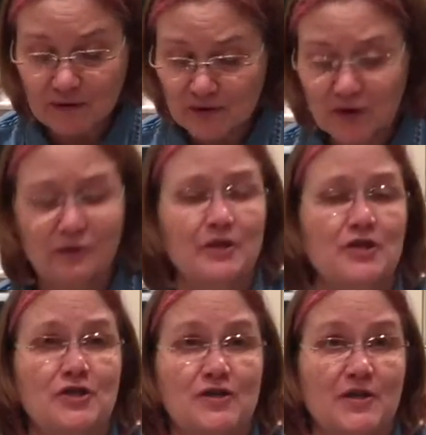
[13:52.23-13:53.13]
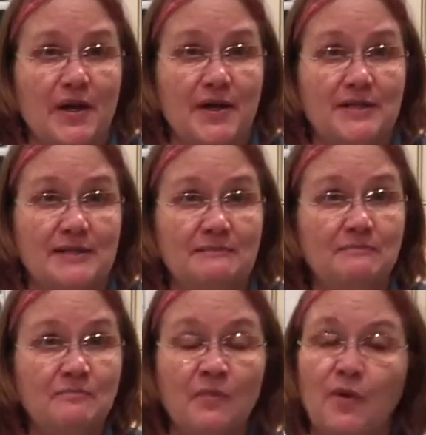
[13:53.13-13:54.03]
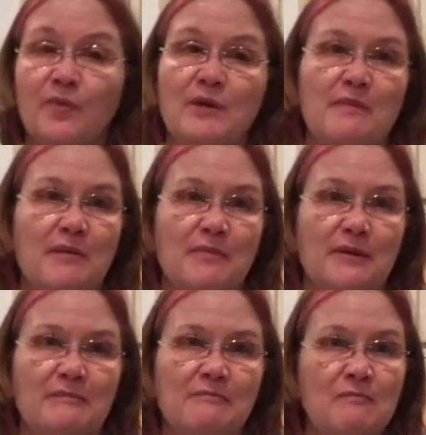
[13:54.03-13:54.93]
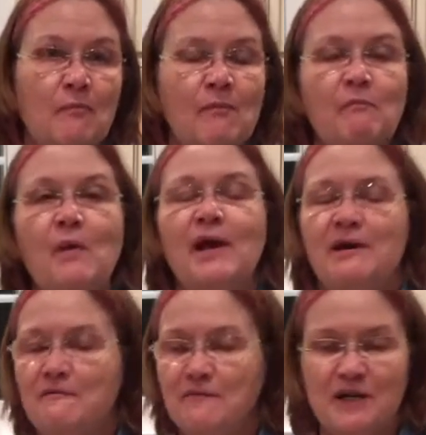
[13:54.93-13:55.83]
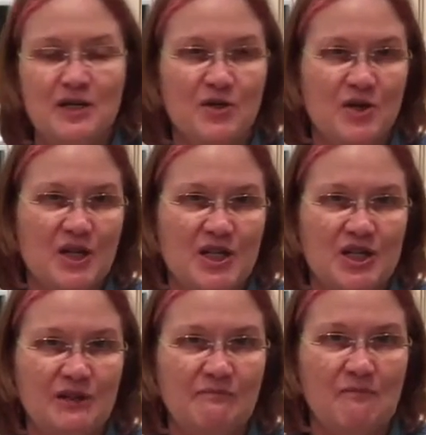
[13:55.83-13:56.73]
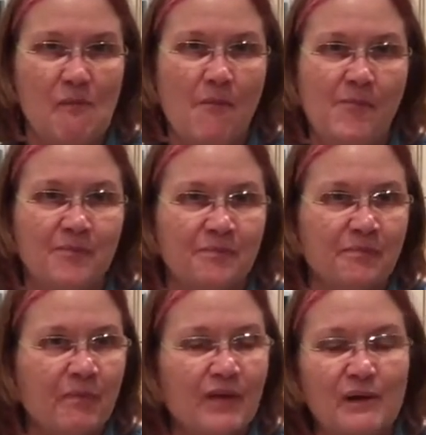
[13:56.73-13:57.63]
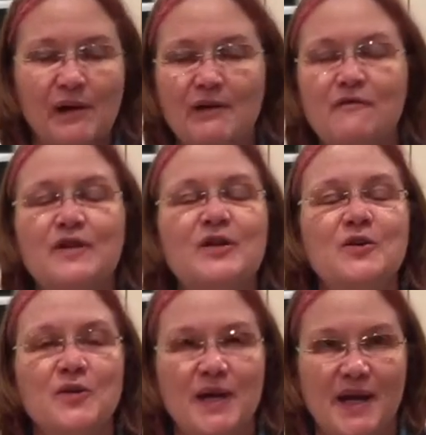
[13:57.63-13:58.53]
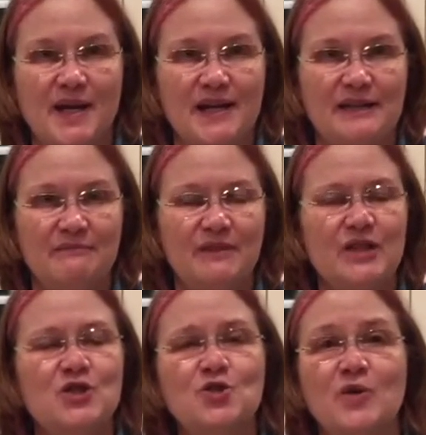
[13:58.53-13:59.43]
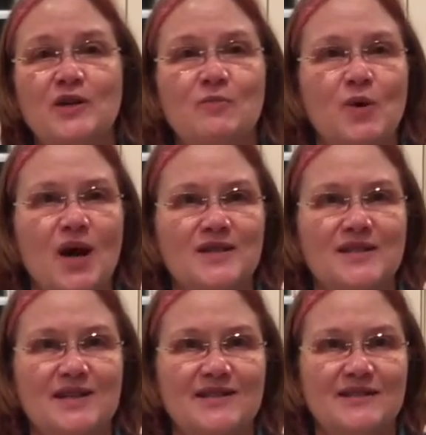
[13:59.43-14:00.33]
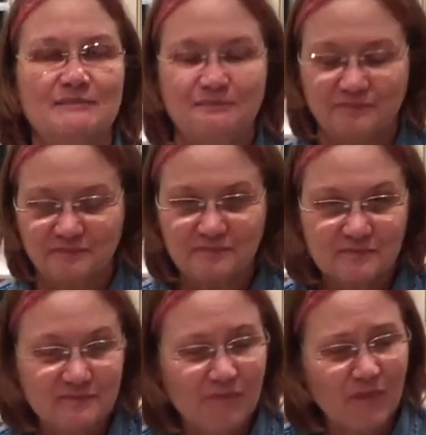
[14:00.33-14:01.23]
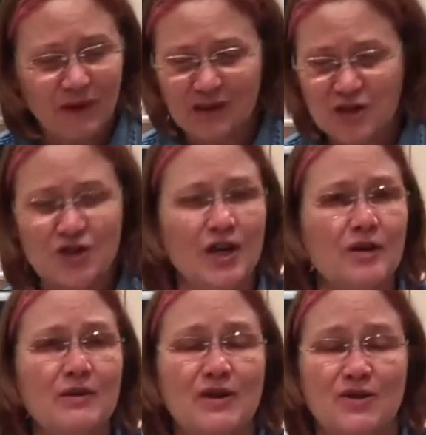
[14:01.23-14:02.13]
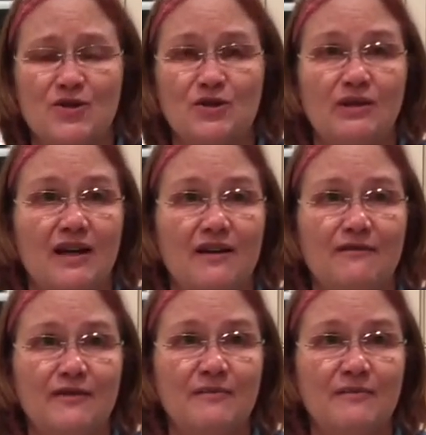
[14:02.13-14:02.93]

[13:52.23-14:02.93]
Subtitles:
Delicious, guys. Remember, have fun in your kitchen. Have fun creating. Enjoy the process. Share it with those you love.